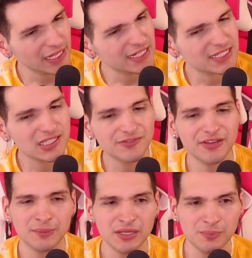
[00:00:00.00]
Did the
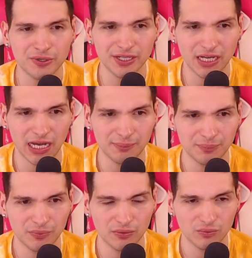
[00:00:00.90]
family break
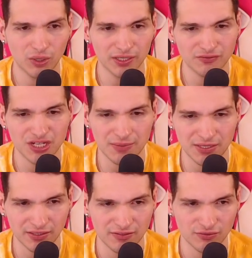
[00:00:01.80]
up one of Jamie
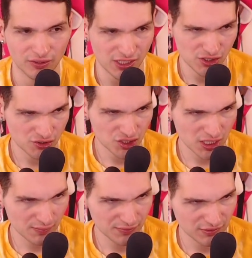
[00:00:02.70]
Lynn's
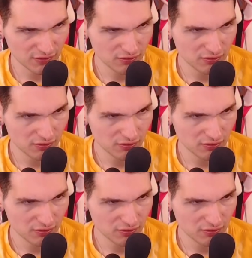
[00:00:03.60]
relationships?